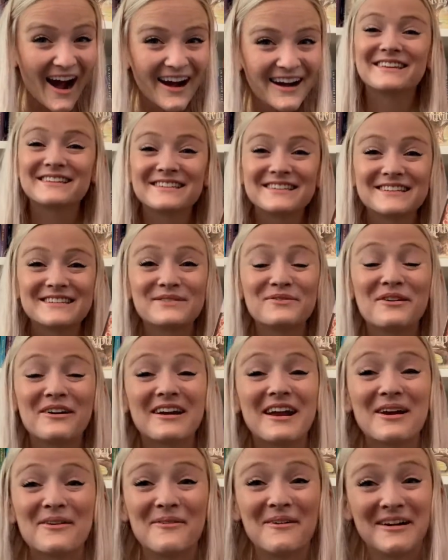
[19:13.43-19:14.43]
This is
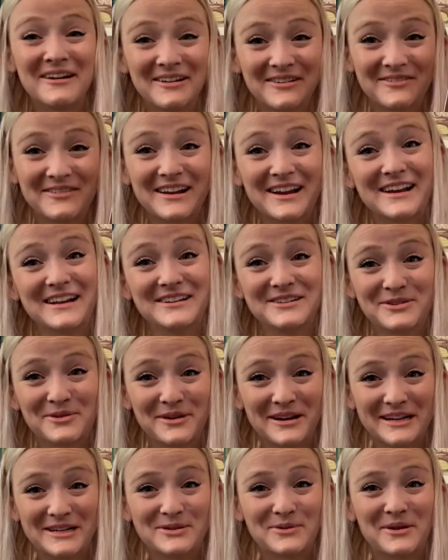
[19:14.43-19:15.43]
what I want to read in
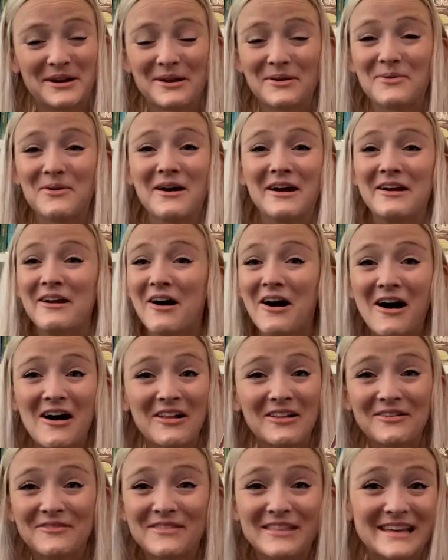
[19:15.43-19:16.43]
2021,
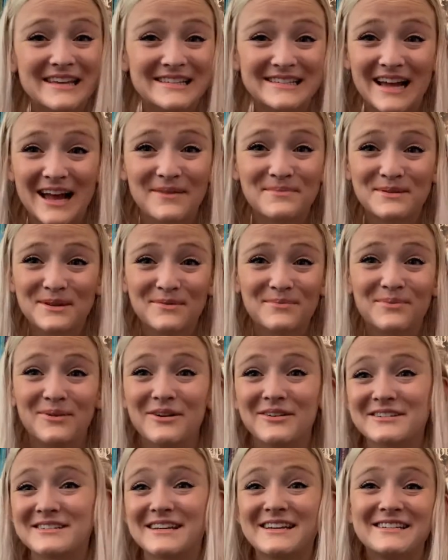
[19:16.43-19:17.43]
all of these types of
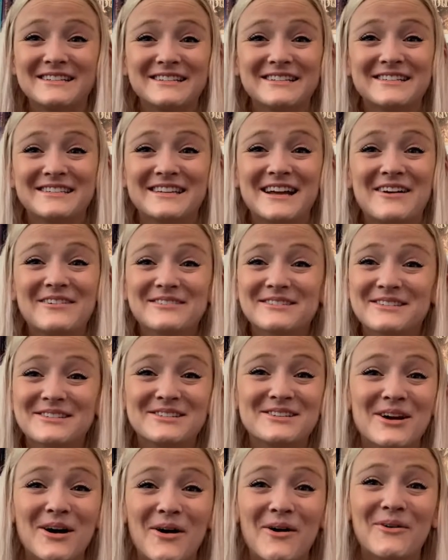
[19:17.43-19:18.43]
books. It just sounds
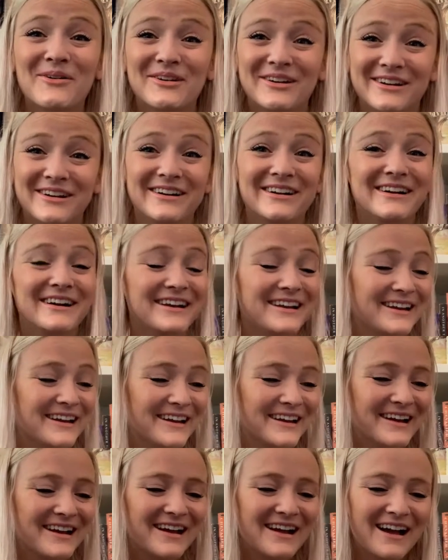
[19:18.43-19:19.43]
so good.
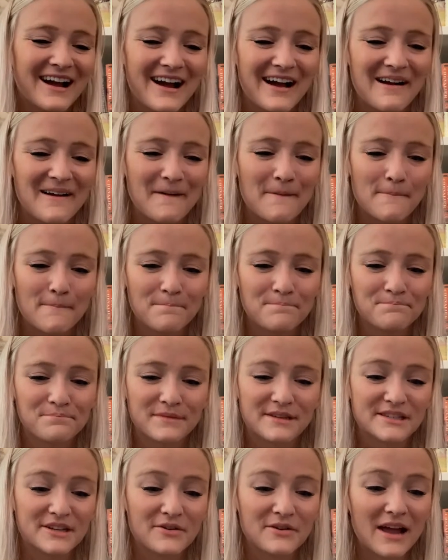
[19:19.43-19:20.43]

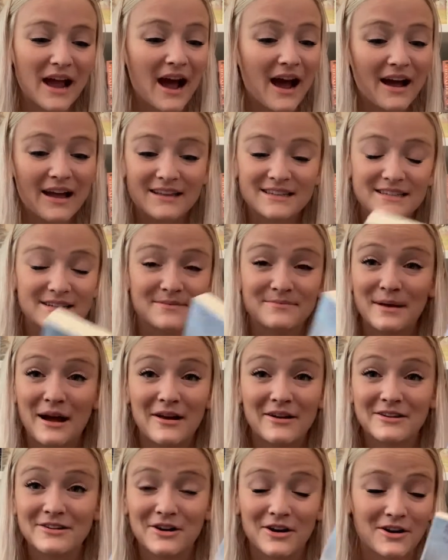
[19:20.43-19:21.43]
So yeah, it's
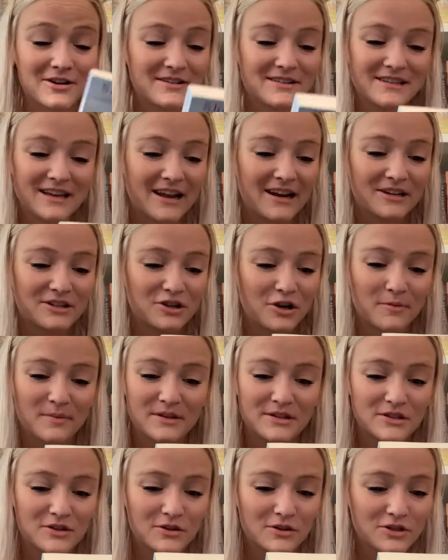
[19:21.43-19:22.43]
about a nurse and a
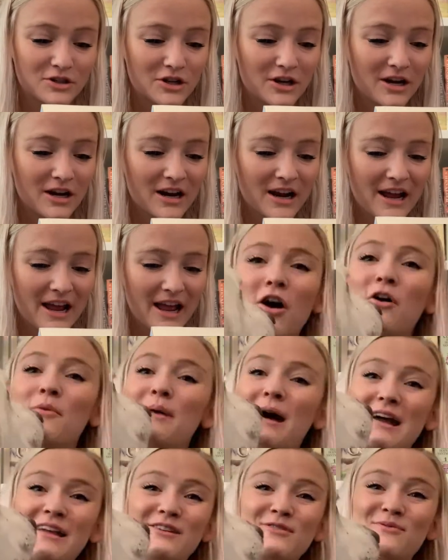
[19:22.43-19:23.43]
German soldier. Oh,
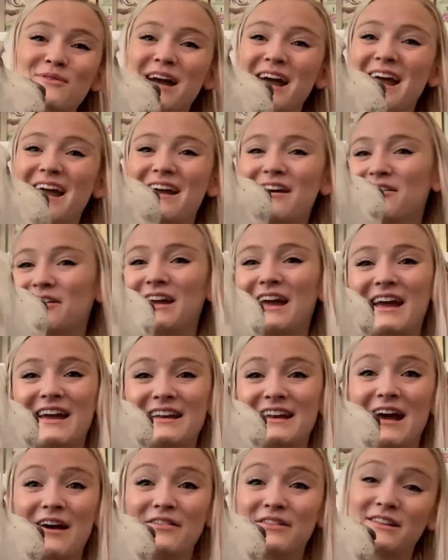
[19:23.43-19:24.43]
by the way, okay,
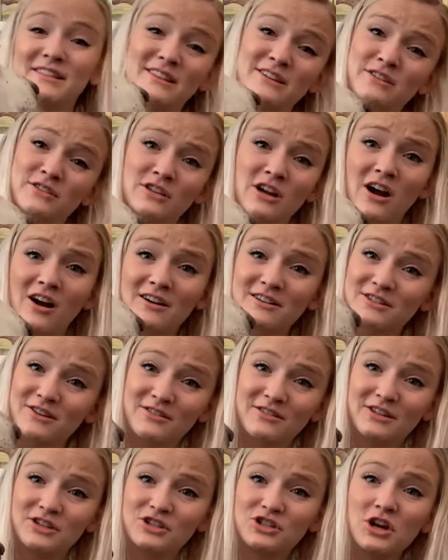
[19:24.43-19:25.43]
now that the dogs are
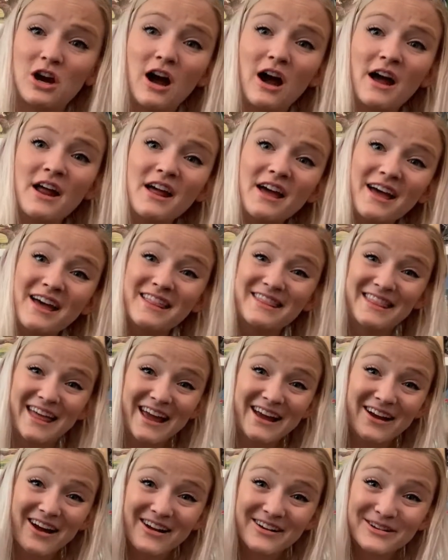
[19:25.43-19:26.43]
in the shot,
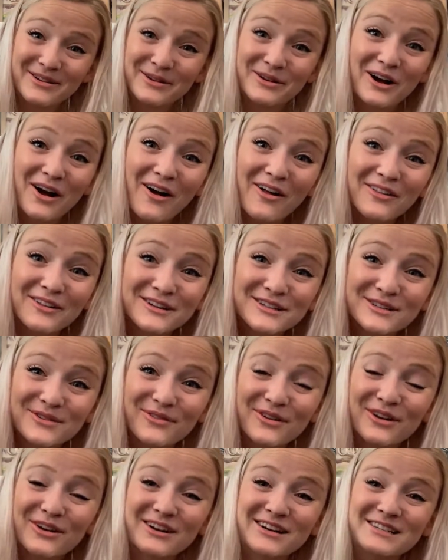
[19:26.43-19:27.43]
they got new collars
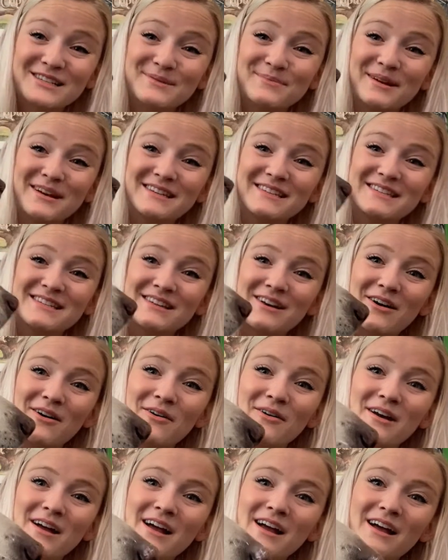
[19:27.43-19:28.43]
for Christmas,
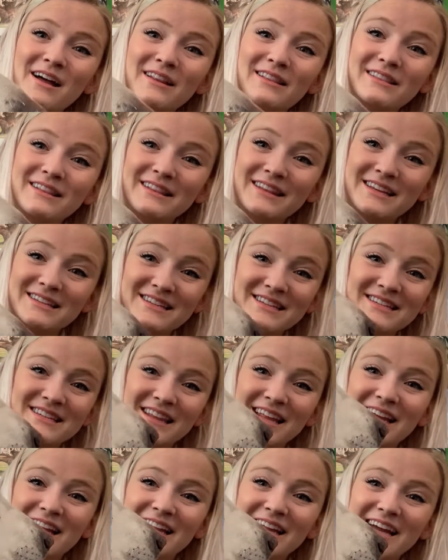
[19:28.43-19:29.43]
so this is
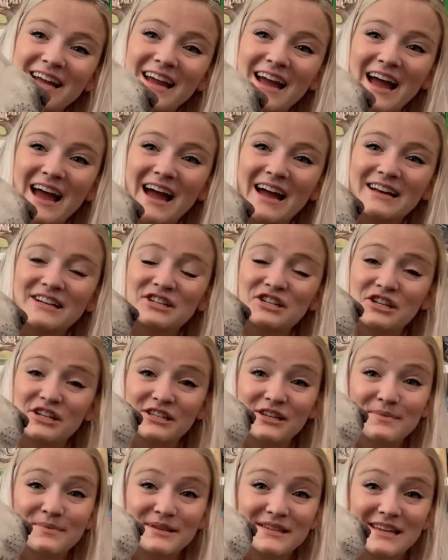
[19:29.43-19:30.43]
Lily, and
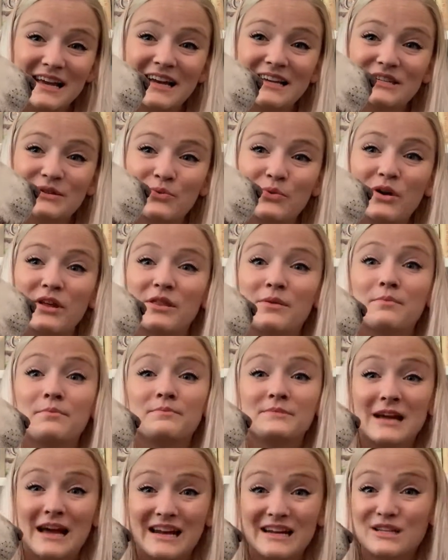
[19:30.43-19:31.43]
she's obsessed
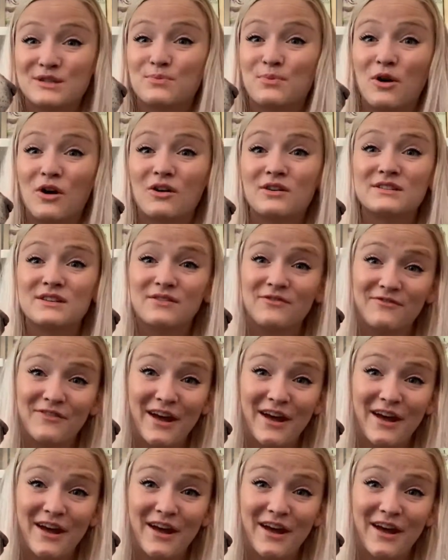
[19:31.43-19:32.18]
with tennis balls and